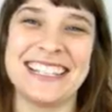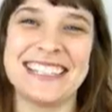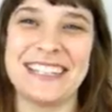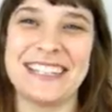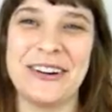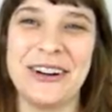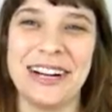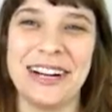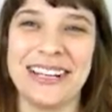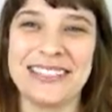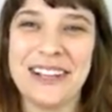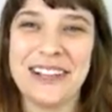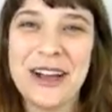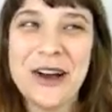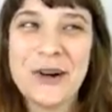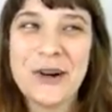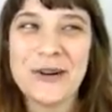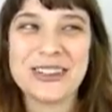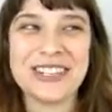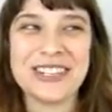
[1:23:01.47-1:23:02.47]
serious,
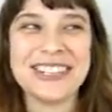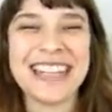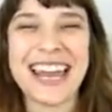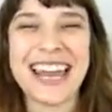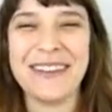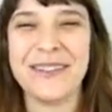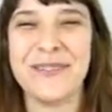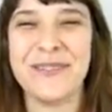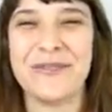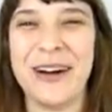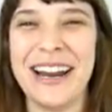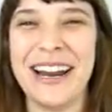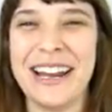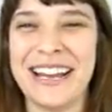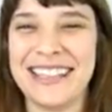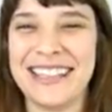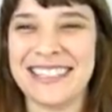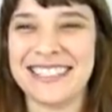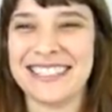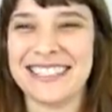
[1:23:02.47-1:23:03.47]
which is not even funny
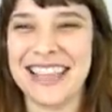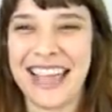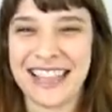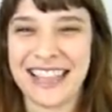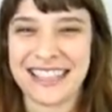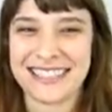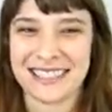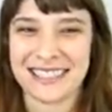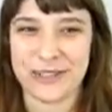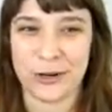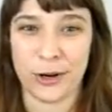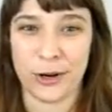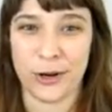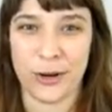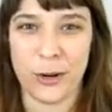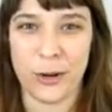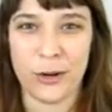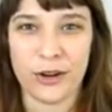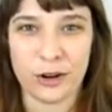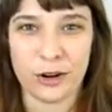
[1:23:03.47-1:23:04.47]
because it's like this is her
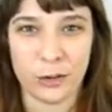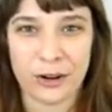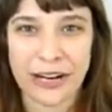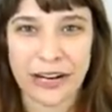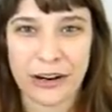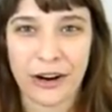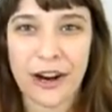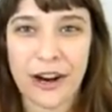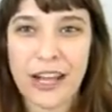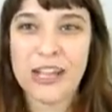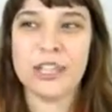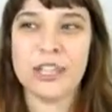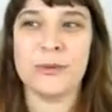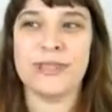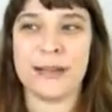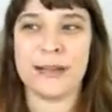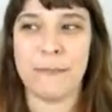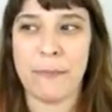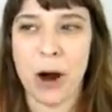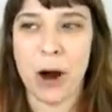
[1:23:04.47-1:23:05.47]
whole career. She
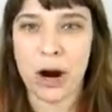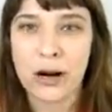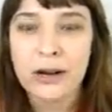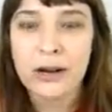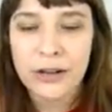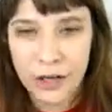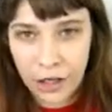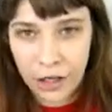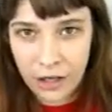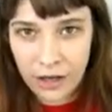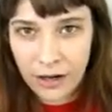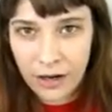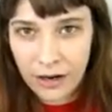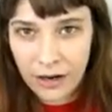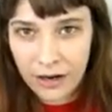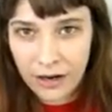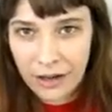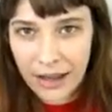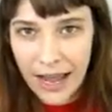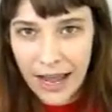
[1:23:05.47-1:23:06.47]
was a partner
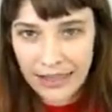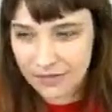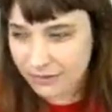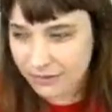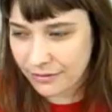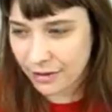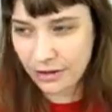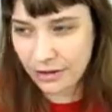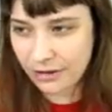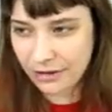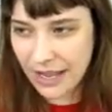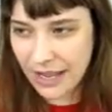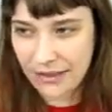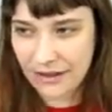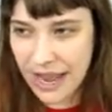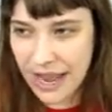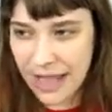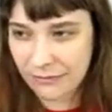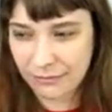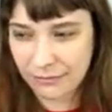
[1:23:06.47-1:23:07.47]
at her
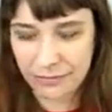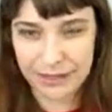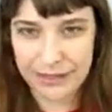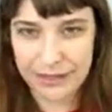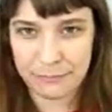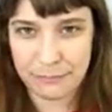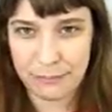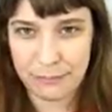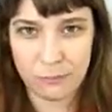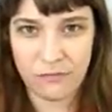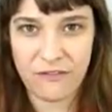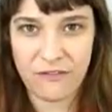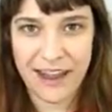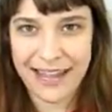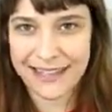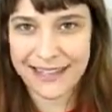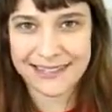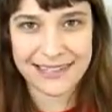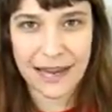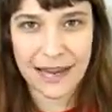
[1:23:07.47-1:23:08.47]
at, at
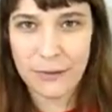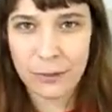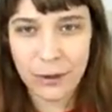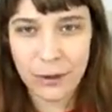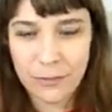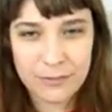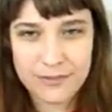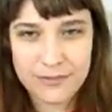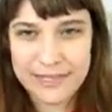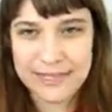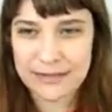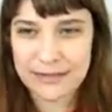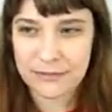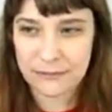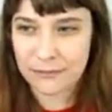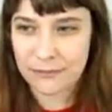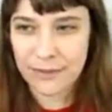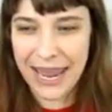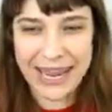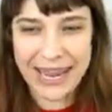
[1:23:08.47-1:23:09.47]
Vance Abrams
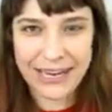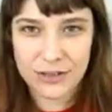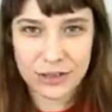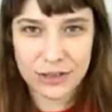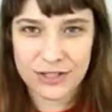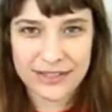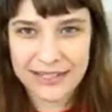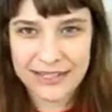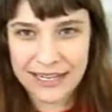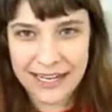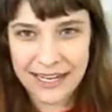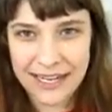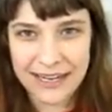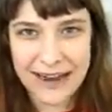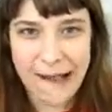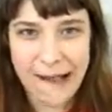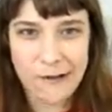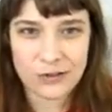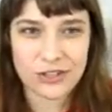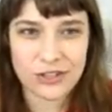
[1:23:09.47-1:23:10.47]
agency, and
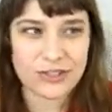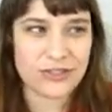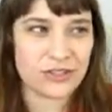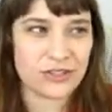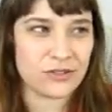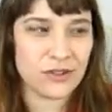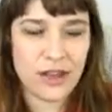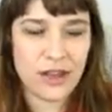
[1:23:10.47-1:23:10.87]
now she's